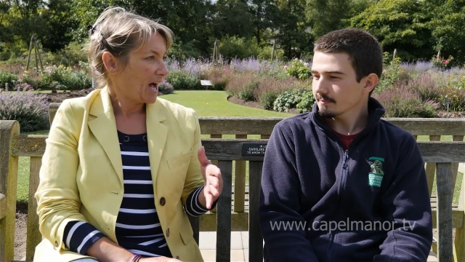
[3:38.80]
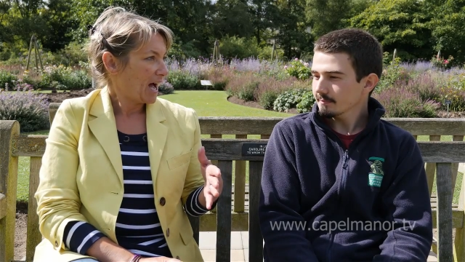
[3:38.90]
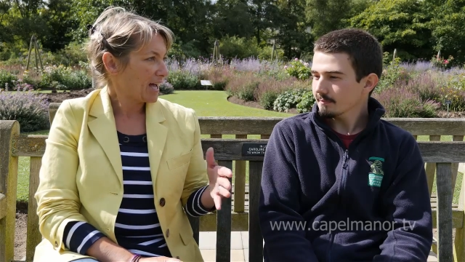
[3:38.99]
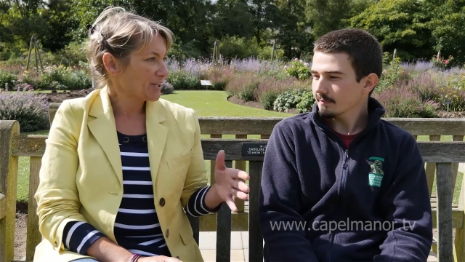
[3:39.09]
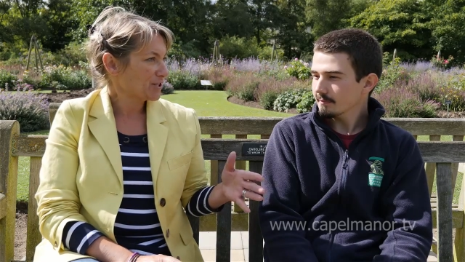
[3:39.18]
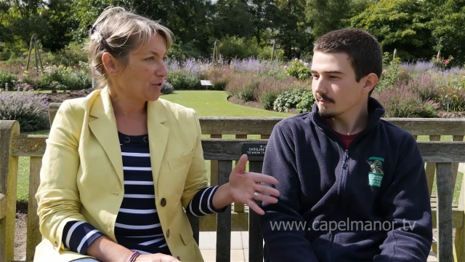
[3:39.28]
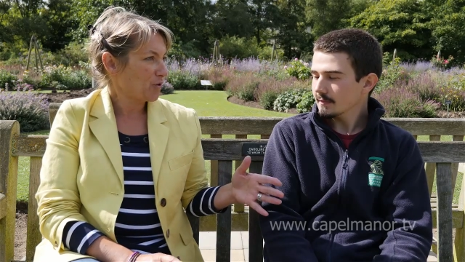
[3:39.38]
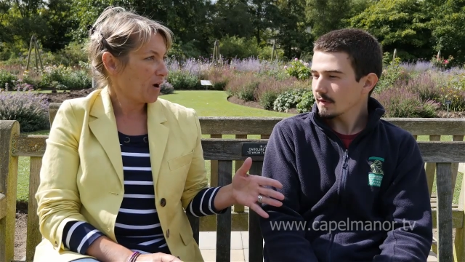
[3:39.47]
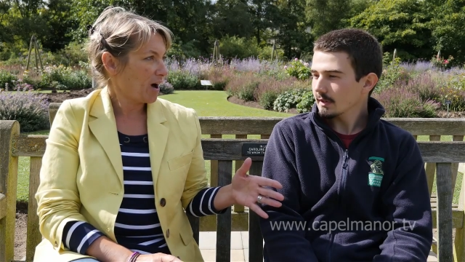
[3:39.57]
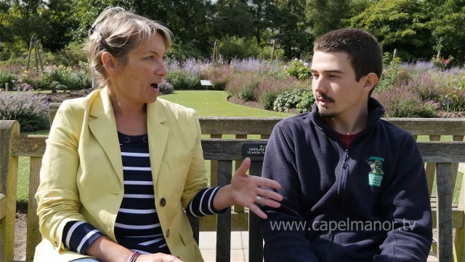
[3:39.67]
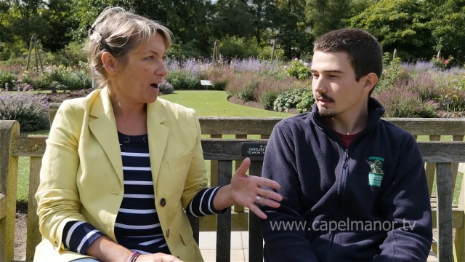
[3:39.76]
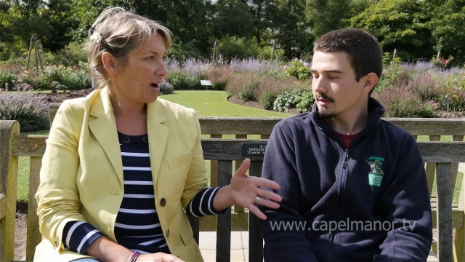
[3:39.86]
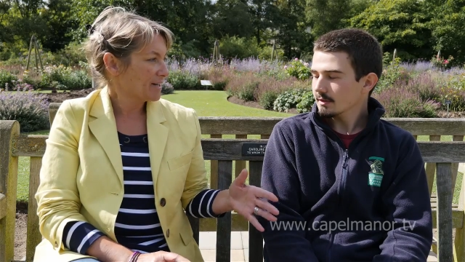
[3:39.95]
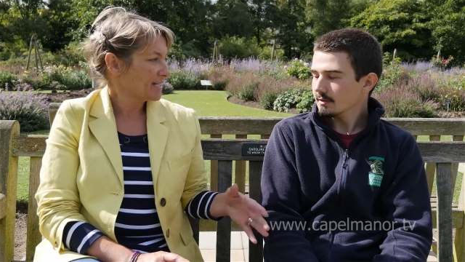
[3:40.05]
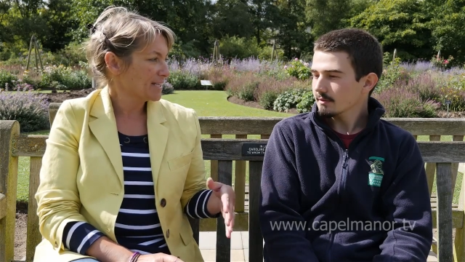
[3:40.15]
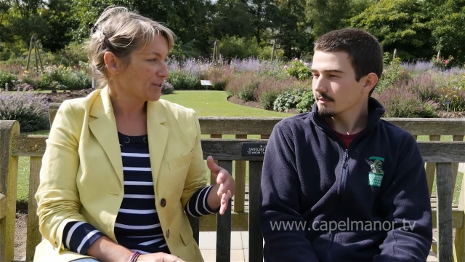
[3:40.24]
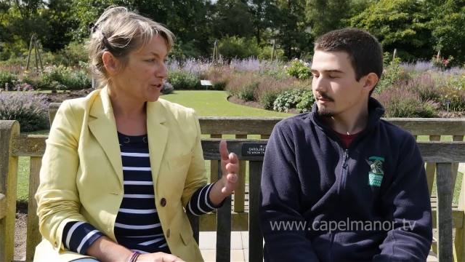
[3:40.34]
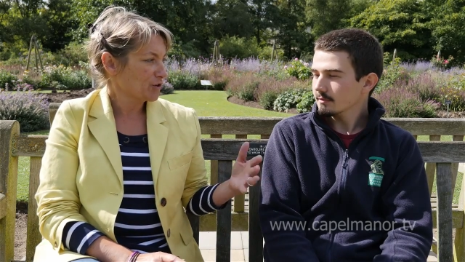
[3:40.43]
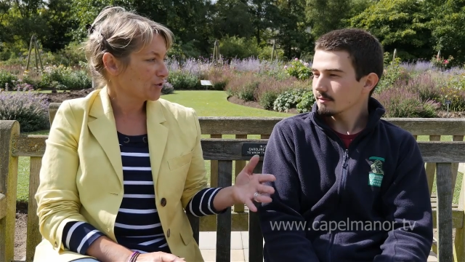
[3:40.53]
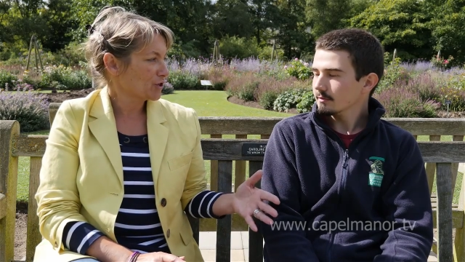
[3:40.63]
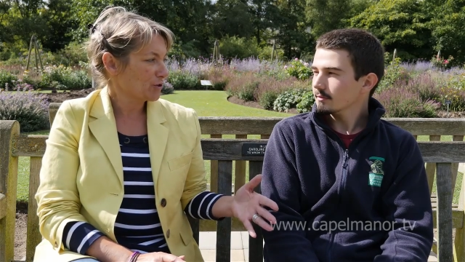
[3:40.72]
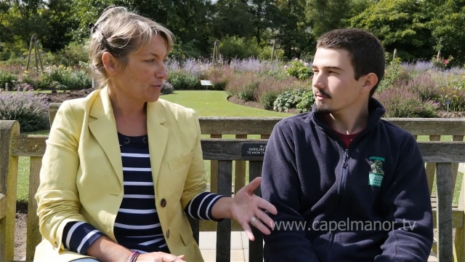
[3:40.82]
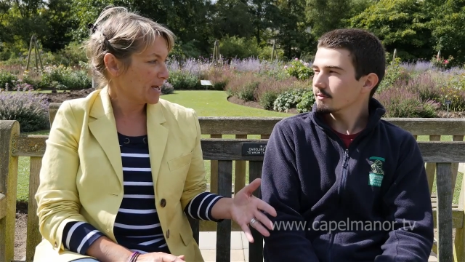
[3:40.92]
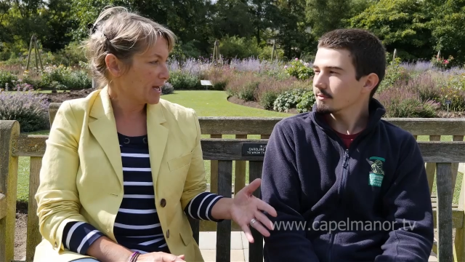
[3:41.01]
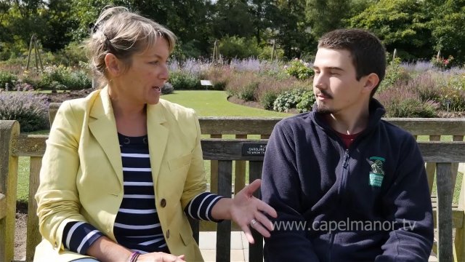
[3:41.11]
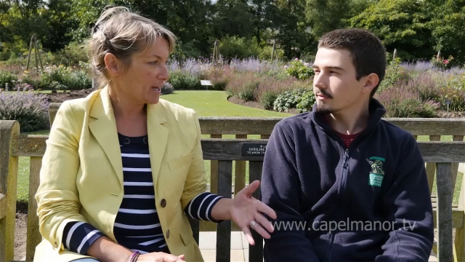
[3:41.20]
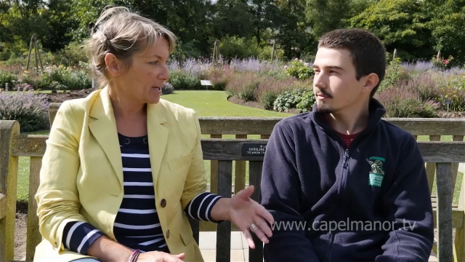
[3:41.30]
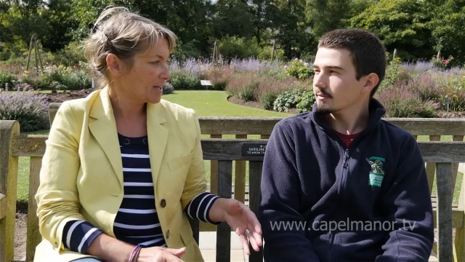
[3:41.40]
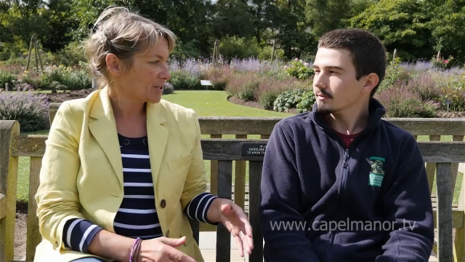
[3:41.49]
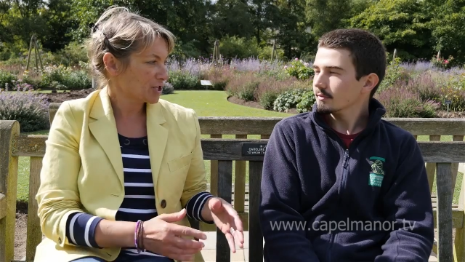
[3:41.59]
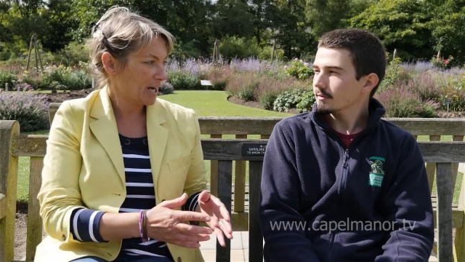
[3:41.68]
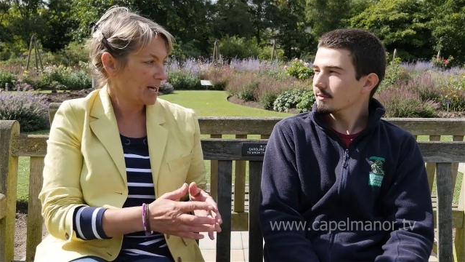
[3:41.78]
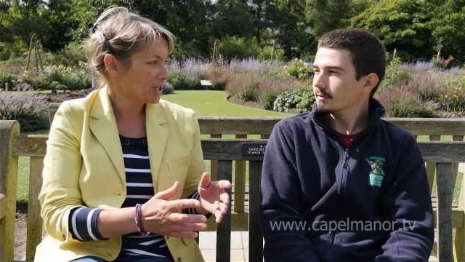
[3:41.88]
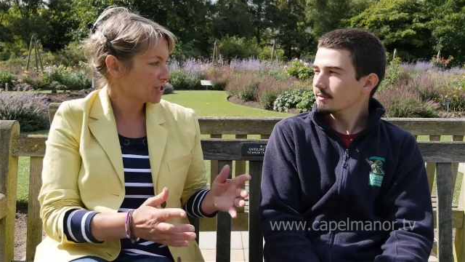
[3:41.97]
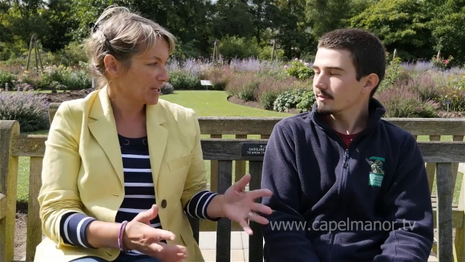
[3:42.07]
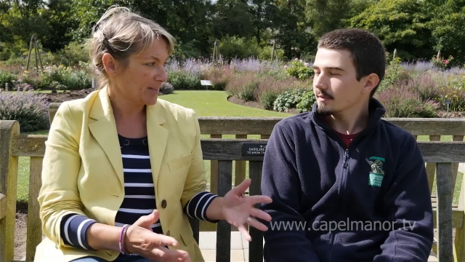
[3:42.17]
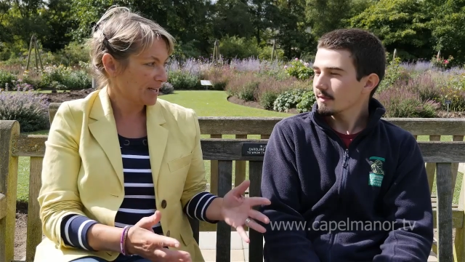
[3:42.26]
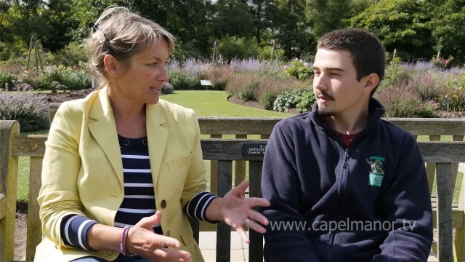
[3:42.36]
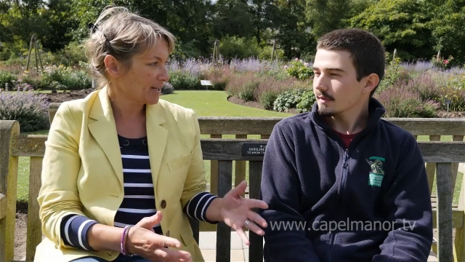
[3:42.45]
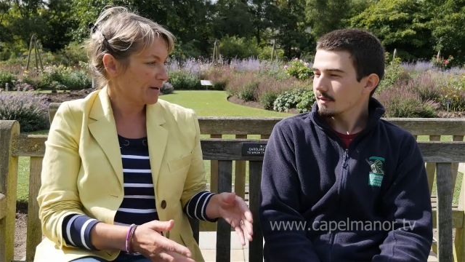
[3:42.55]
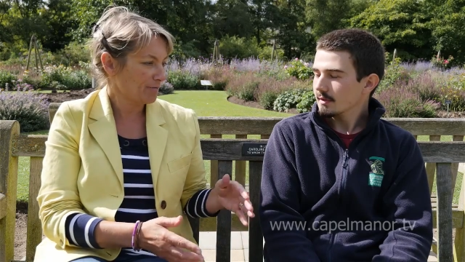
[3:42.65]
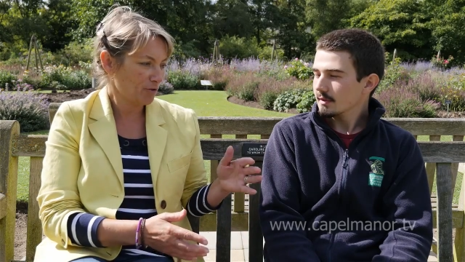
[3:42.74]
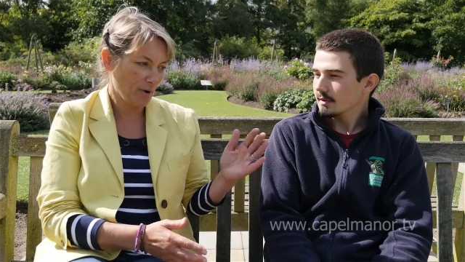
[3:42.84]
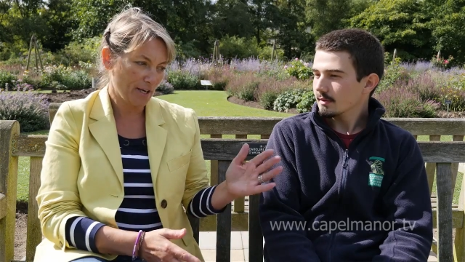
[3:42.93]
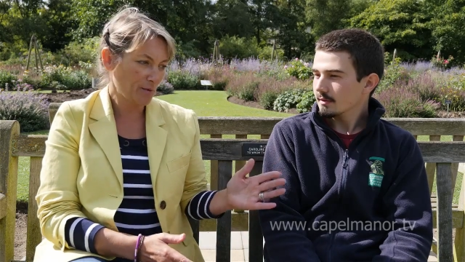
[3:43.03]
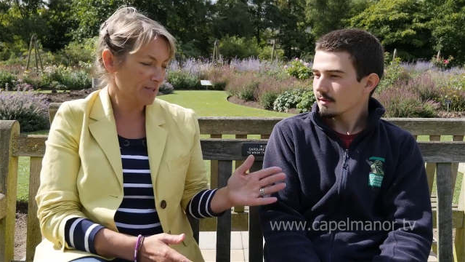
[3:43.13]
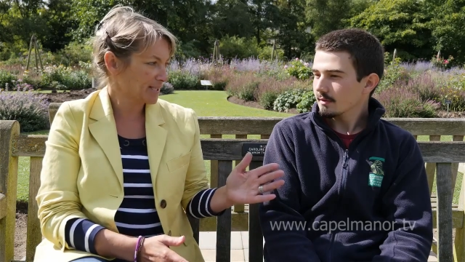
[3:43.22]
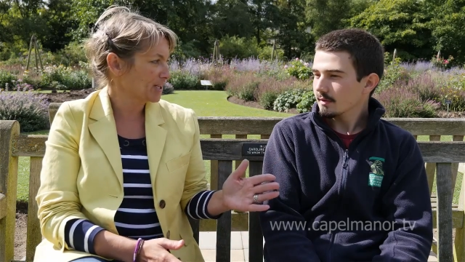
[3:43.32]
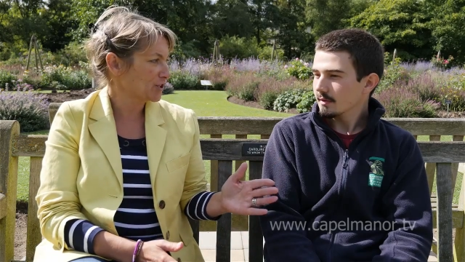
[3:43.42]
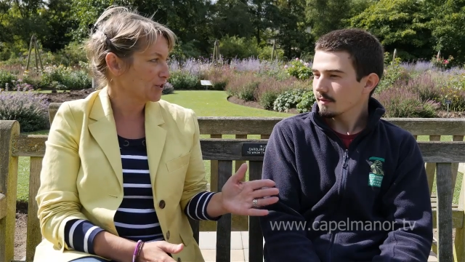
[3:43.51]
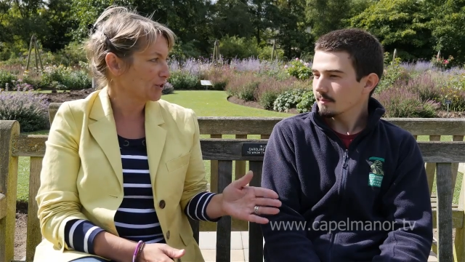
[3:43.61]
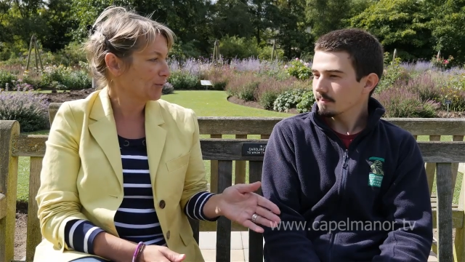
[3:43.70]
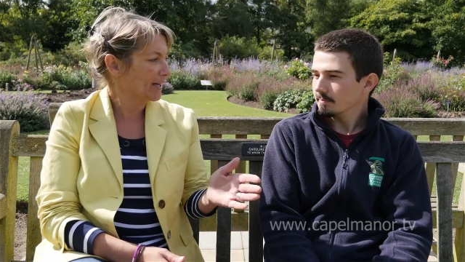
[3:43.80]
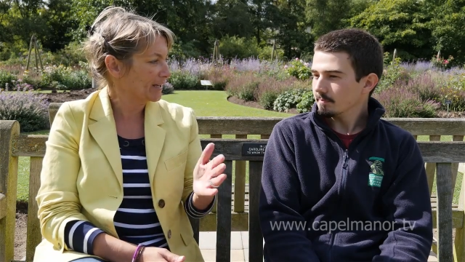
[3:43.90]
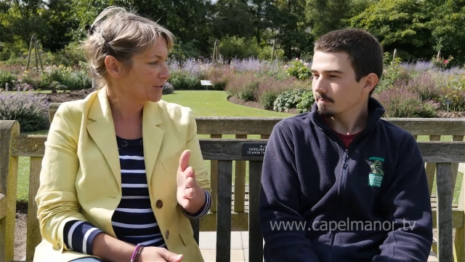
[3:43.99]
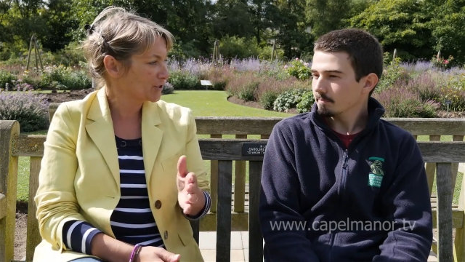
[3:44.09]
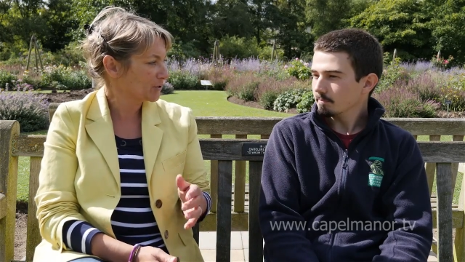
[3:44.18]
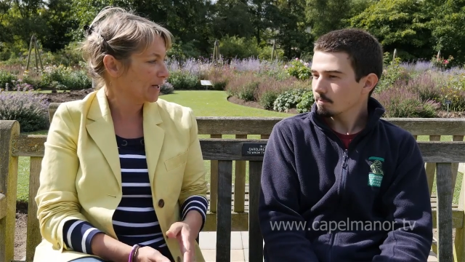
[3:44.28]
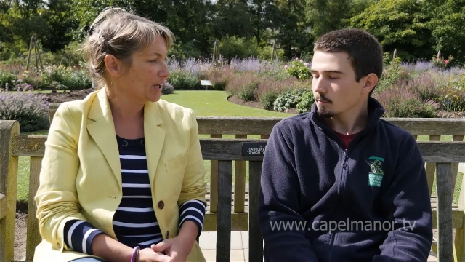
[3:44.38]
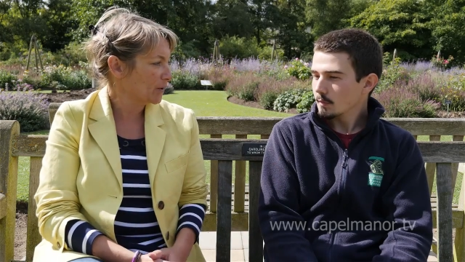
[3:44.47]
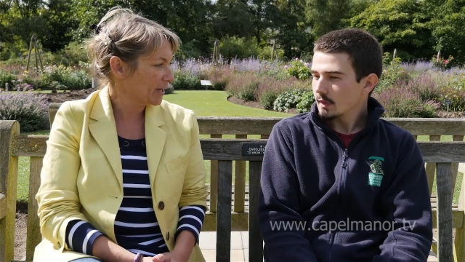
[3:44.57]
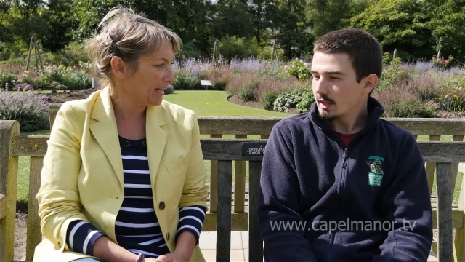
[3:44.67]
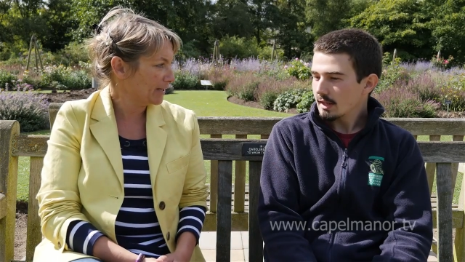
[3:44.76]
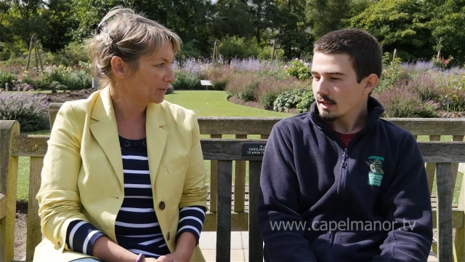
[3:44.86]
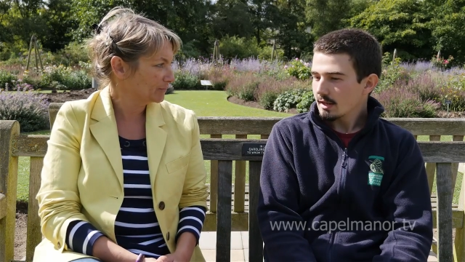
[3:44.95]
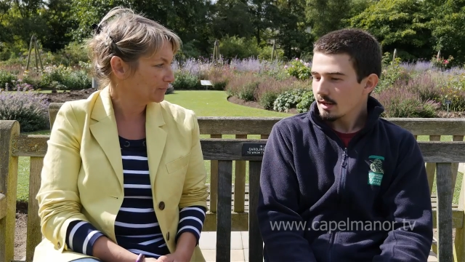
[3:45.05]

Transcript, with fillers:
Speaker 1: Has your ideas on your career changed in that time, from when you were sitting doing your A-levels to where you are now?